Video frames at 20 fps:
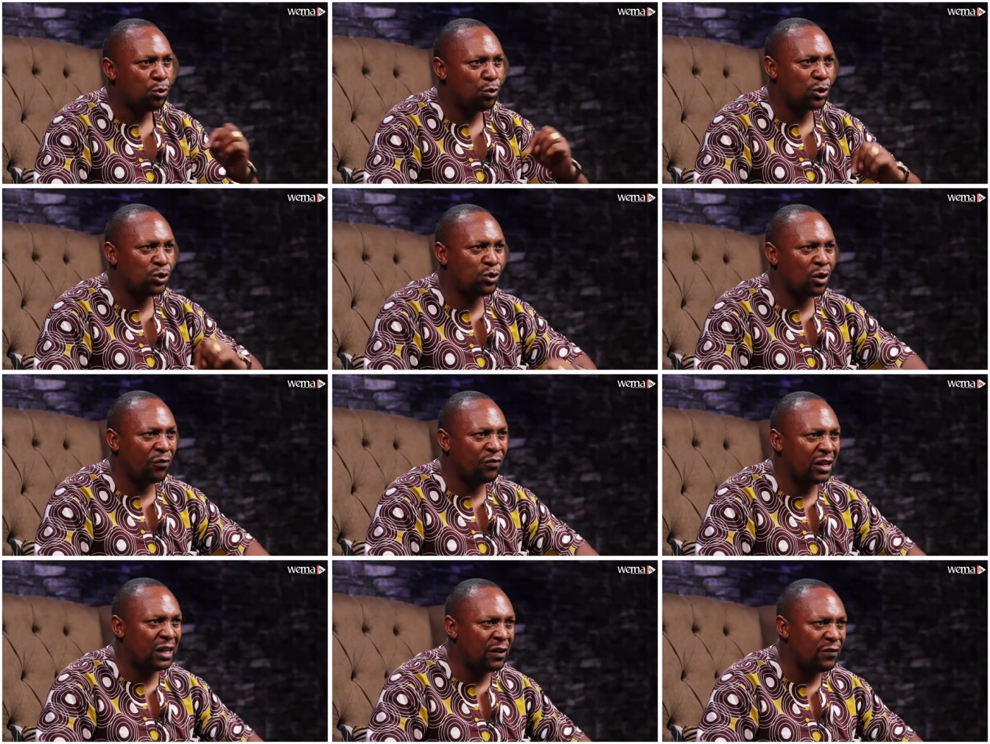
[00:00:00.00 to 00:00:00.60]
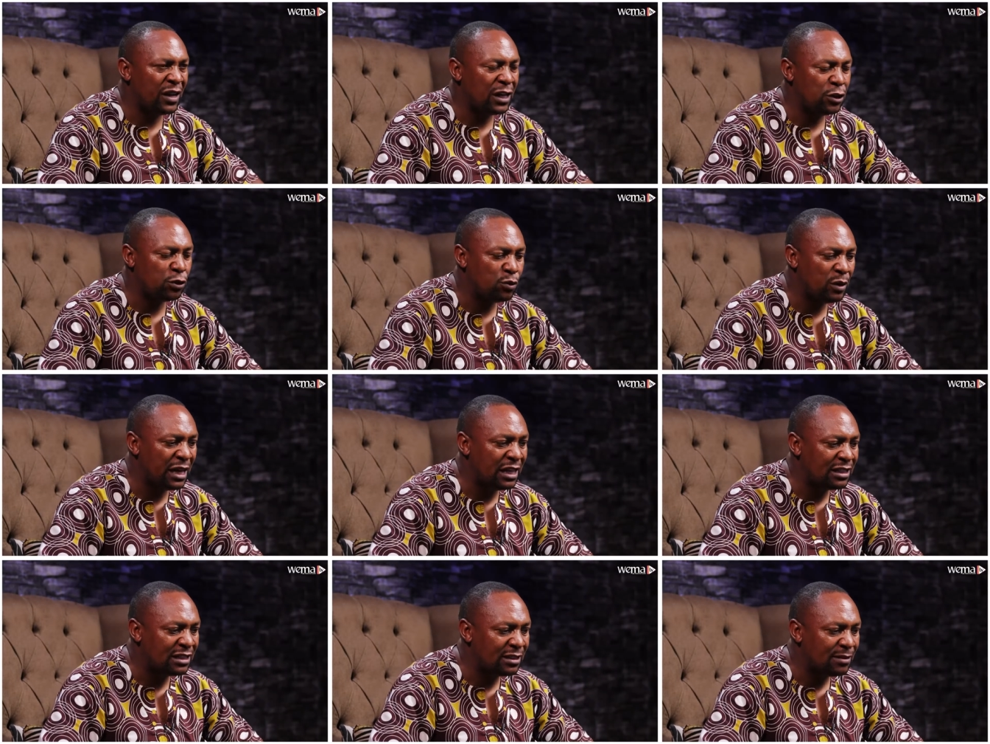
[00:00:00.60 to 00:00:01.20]
what you have given to
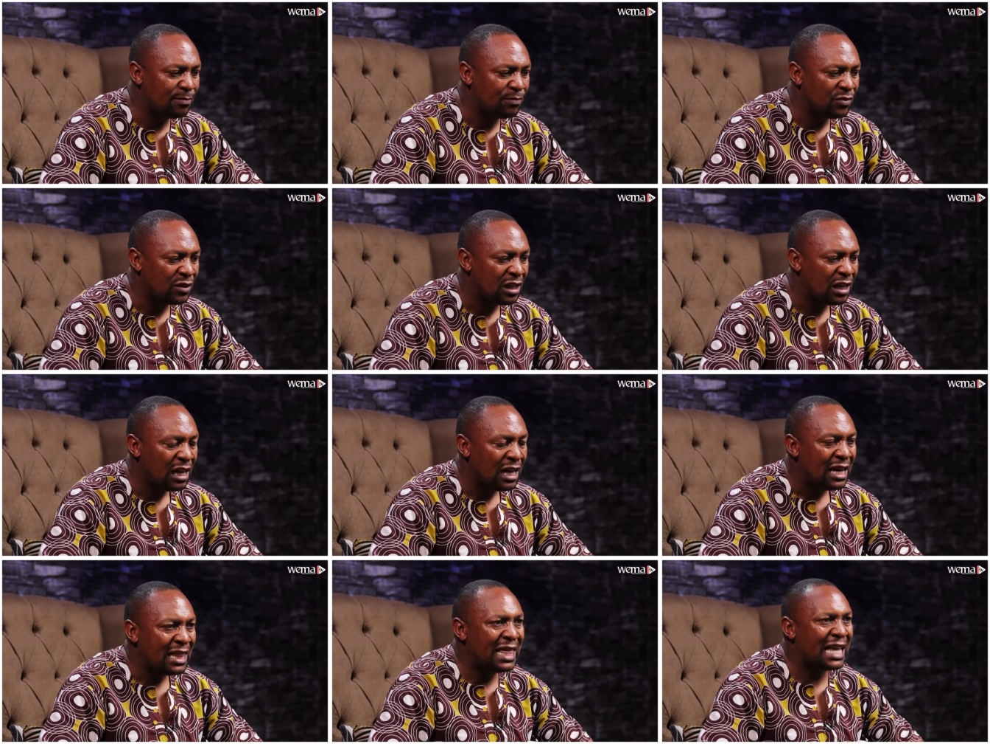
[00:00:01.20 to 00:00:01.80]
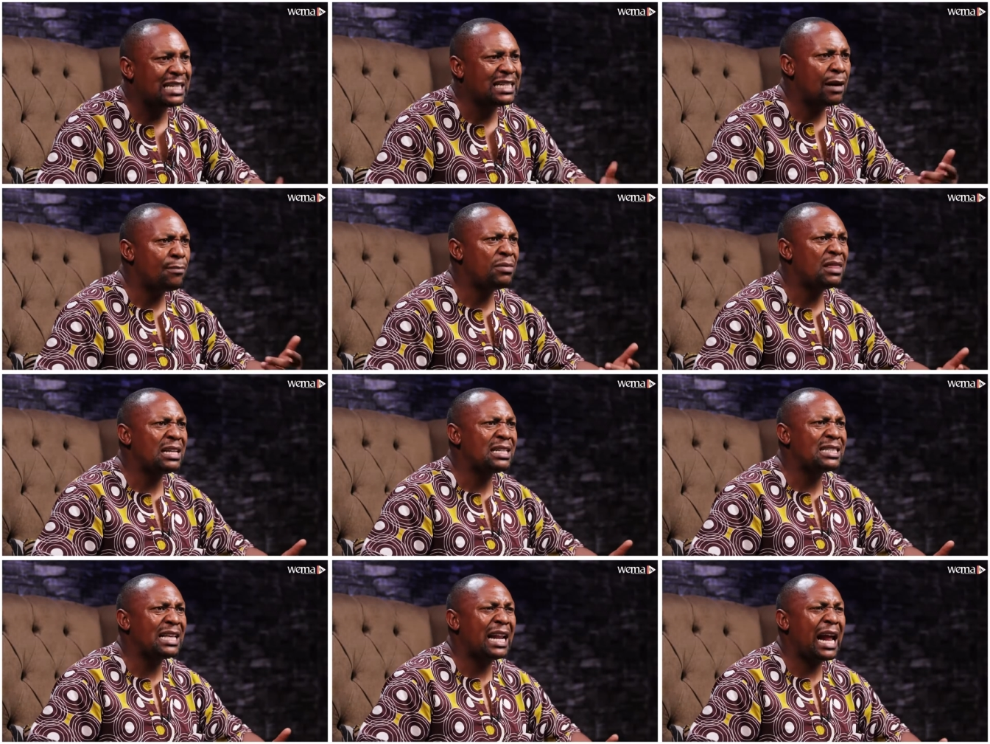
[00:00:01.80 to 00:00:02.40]
it. There are some
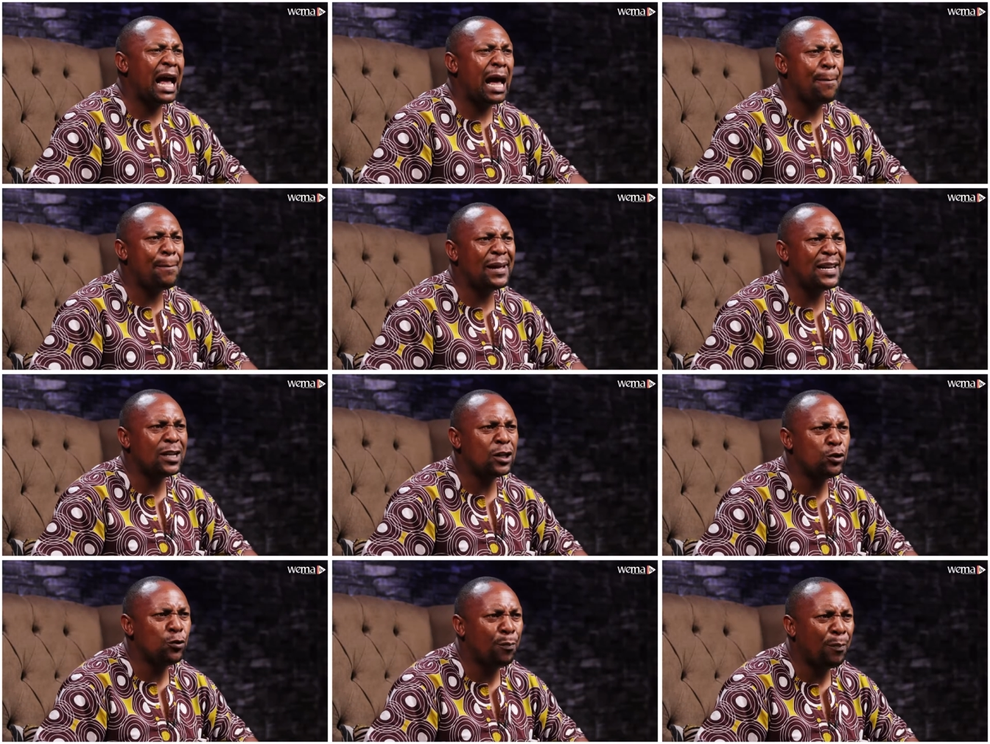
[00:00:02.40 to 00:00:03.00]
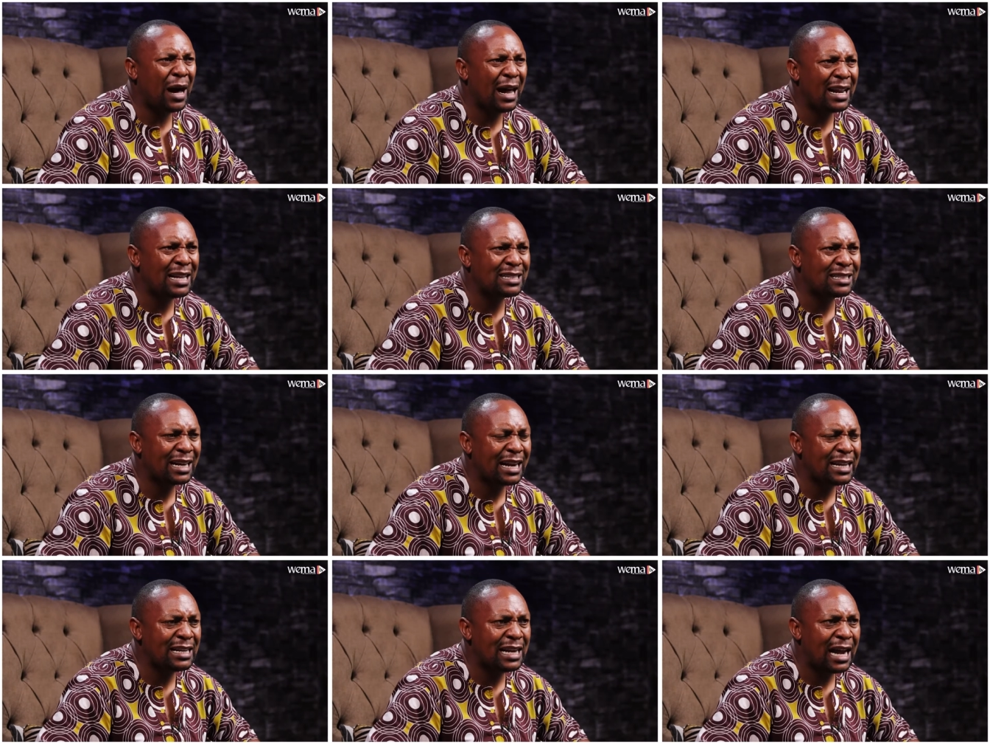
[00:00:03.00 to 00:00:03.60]
things that are happening to
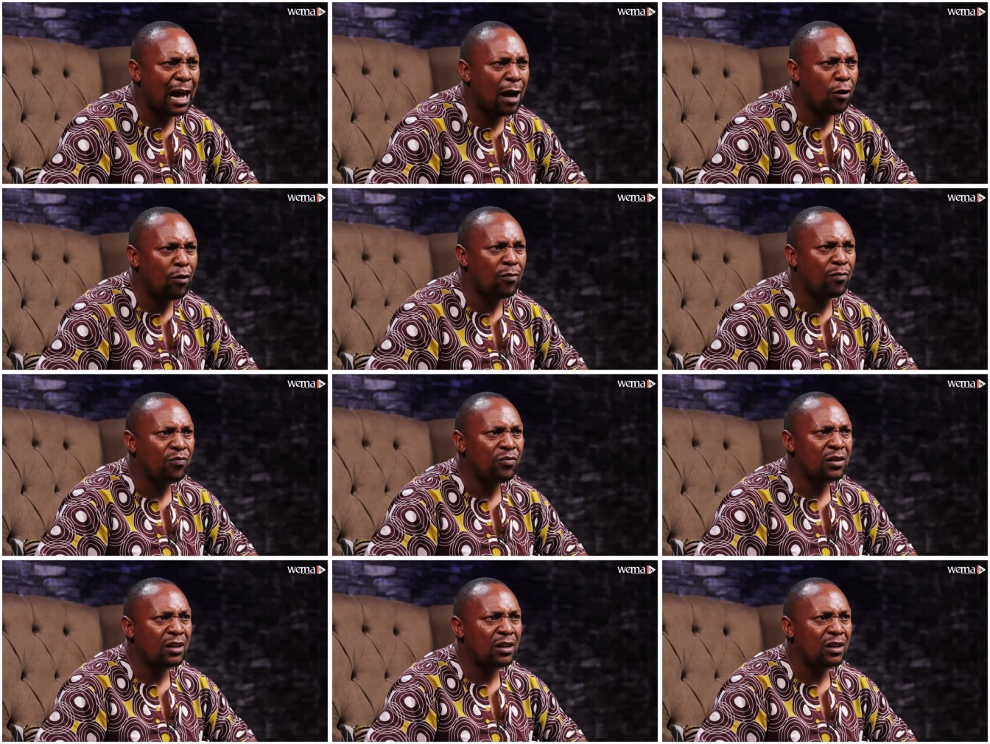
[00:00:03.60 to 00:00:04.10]
parents right now,